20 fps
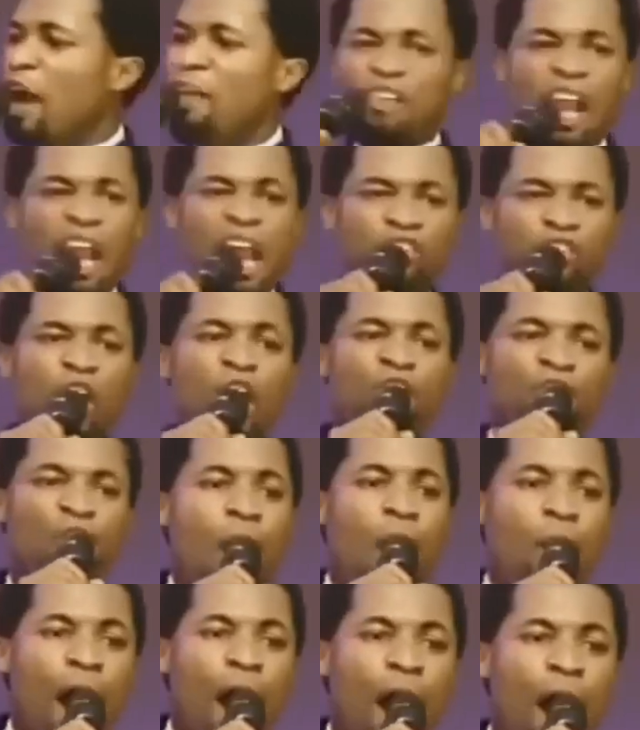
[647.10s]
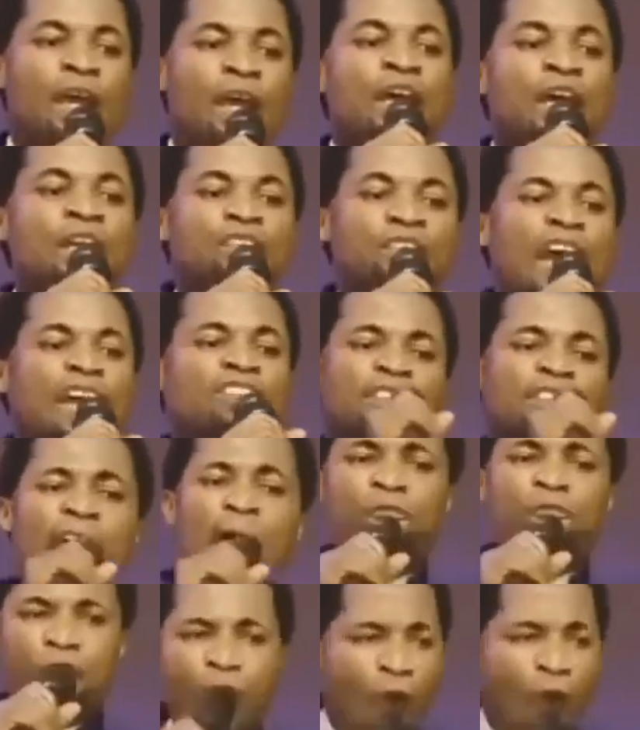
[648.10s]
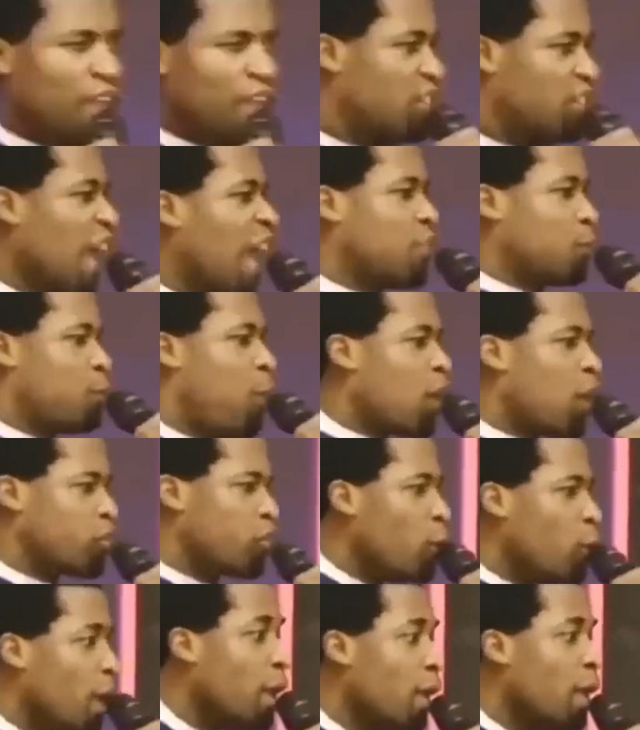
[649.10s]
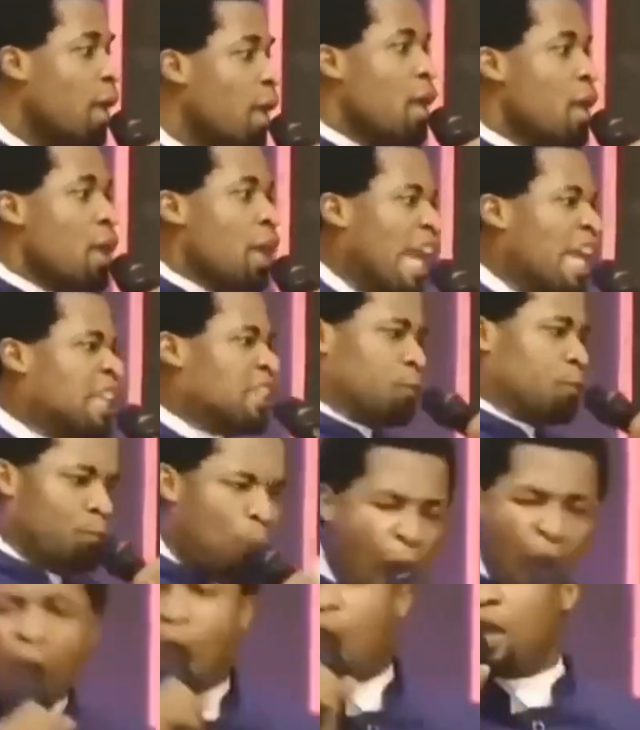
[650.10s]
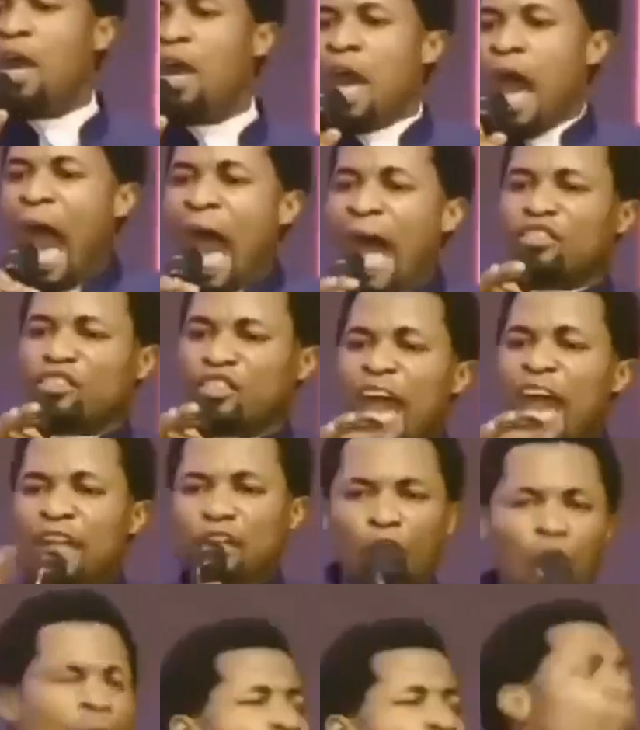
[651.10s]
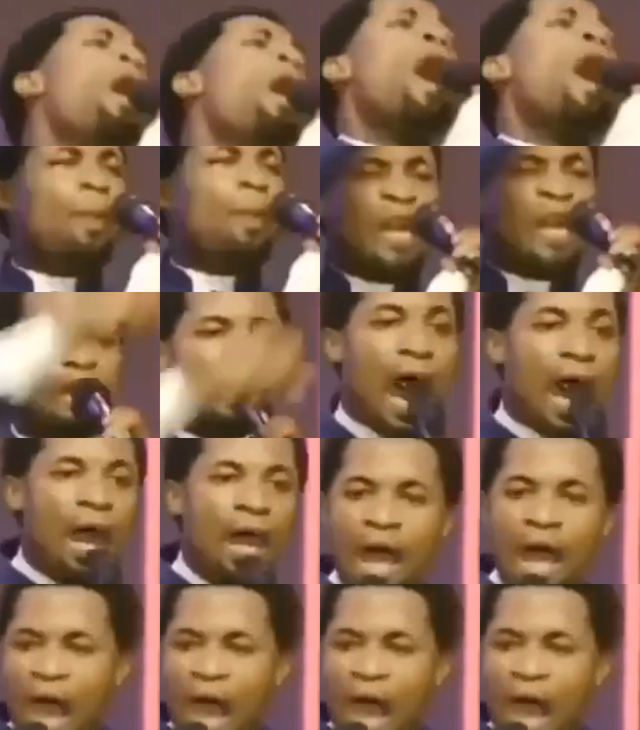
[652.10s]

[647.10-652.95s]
Revelation 4:1, the same voice that spoke to me, he spoke and said, "Come up hither."